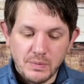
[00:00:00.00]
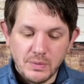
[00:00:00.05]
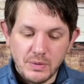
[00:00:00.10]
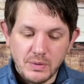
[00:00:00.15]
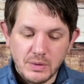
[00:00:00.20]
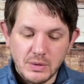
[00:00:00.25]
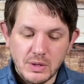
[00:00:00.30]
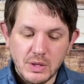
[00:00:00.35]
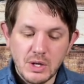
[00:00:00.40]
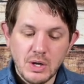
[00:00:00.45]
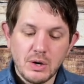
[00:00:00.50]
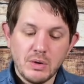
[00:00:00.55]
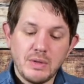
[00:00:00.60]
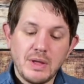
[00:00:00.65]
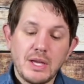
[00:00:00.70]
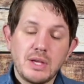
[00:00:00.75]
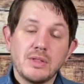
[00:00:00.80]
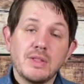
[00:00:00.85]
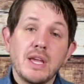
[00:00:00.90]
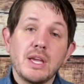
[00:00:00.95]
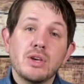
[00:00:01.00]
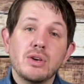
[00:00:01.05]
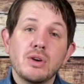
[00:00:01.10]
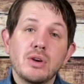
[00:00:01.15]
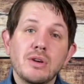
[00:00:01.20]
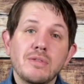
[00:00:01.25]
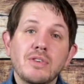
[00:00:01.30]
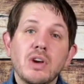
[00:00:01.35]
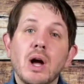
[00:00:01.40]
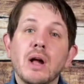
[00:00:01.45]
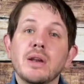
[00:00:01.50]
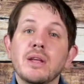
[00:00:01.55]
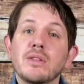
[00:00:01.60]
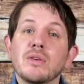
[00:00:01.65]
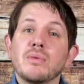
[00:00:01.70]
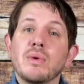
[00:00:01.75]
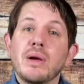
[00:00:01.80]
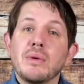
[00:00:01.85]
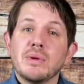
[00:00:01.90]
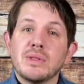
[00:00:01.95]
they could have gone
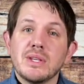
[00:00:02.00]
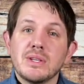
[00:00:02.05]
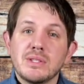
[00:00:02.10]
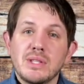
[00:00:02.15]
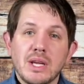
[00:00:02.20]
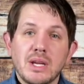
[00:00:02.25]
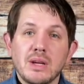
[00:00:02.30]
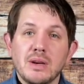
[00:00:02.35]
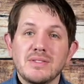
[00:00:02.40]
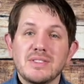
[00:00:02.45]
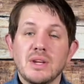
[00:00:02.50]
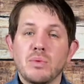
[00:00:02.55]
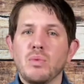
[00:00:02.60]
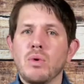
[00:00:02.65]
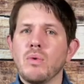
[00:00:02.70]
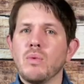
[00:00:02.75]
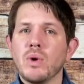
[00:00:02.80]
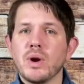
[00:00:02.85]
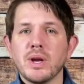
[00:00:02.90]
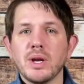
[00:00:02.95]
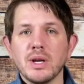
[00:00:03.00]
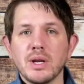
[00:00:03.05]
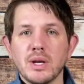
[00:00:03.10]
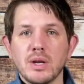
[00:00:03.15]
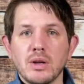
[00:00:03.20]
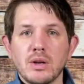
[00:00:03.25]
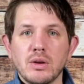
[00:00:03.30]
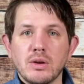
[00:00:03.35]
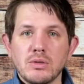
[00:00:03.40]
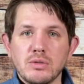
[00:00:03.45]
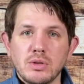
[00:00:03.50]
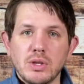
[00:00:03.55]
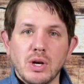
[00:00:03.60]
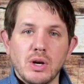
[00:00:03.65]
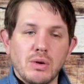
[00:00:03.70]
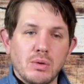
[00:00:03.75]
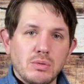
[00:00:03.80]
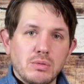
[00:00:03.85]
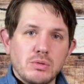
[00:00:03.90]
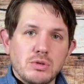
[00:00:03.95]
either way with this. They could have said, well, we're going to,
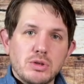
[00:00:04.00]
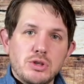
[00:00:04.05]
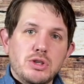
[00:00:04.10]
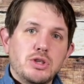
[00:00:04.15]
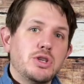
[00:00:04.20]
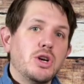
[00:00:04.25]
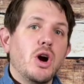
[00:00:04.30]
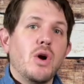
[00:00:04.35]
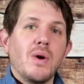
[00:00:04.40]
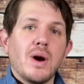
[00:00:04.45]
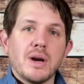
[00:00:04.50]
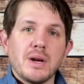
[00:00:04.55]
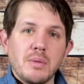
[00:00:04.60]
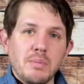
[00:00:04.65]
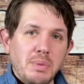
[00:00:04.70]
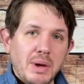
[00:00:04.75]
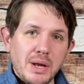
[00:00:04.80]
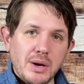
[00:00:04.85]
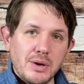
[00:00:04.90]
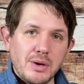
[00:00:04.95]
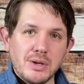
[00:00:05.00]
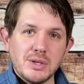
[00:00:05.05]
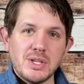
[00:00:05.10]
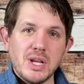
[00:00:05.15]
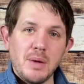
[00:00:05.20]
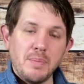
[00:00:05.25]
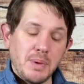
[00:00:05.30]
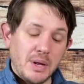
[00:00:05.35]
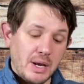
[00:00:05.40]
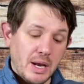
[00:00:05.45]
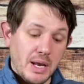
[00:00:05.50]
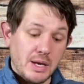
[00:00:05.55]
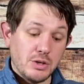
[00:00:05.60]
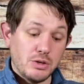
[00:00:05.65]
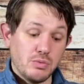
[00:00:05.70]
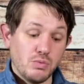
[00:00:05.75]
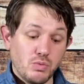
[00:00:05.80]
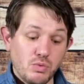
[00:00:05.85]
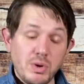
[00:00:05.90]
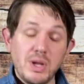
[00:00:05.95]
show our competitors up
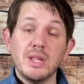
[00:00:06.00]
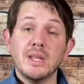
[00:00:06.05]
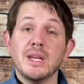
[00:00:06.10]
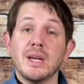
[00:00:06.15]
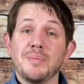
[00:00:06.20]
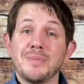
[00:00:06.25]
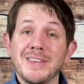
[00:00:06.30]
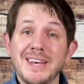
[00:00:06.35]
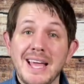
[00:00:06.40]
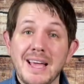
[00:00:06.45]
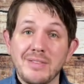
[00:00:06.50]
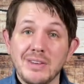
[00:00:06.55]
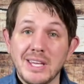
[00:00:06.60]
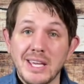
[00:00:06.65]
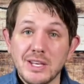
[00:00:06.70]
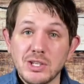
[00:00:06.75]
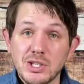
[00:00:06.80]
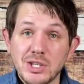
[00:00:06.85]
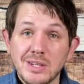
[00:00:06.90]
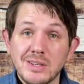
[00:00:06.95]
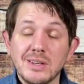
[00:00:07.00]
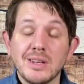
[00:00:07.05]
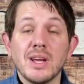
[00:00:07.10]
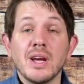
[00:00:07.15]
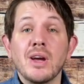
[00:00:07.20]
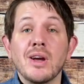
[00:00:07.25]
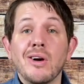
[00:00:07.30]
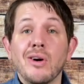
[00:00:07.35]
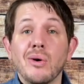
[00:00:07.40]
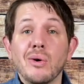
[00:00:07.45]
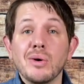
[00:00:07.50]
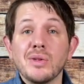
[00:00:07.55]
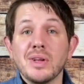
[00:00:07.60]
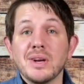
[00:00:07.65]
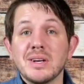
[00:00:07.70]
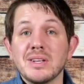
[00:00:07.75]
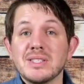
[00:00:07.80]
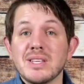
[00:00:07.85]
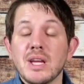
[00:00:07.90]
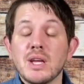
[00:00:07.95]
and really up the navigation. Or they're
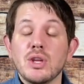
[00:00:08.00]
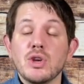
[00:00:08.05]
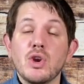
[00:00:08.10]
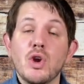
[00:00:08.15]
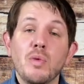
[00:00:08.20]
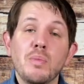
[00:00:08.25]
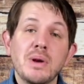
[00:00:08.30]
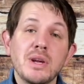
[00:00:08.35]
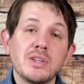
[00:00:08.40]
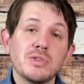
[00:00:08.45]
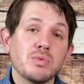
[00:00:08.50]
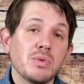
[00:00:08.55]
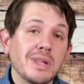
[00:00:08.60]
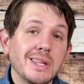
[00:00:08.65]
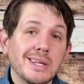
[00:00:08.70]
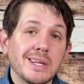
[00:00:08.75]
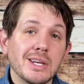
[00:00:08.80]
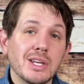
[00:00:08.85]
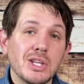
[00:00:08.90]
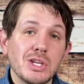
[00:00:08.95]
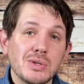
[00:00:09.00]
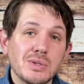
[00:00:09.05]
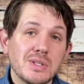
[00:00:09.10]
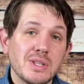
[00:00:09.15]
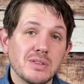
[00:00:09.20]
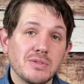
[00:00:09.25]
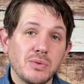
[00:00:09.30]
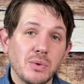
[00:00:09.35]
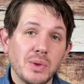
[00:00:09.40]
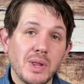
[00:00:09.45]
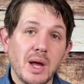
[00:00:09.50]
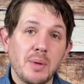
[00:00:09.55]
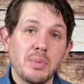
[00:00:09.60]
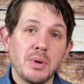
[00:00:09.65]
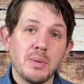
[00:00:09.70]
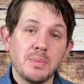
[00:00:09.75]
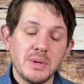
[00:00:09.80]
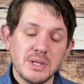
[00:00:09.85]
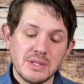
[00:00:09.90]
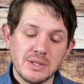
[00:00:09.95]
going to say, nobody's really going to use this for that
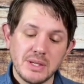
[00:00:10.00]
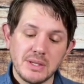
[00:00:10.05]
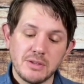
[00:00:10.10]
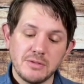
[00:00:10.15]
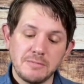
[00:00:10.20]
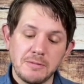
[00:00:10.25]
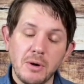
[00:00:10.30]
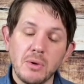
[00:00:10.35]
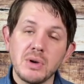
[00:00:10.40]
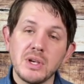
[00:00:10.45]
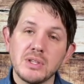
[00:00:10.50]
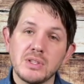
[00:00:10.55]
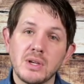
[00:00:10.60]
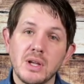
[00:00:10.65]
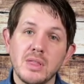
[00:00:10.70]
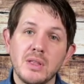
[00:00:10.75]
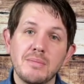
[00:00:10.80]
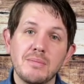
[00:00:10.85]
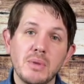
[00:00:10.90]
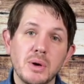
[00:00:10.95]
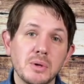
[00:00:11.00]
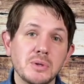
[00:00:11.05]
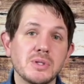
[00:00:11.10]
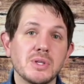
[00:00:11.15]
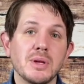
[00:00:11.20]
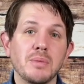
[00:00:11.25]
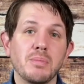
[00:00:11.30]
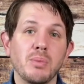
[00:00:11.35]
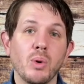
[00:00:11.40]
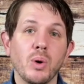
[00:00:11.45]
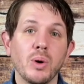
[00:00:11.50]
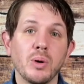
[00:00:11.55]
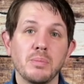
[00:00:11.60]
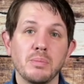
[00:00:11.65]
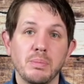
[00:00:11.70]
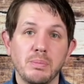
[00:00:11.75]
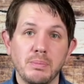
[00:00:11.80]
purpose. Let's focus on the most important,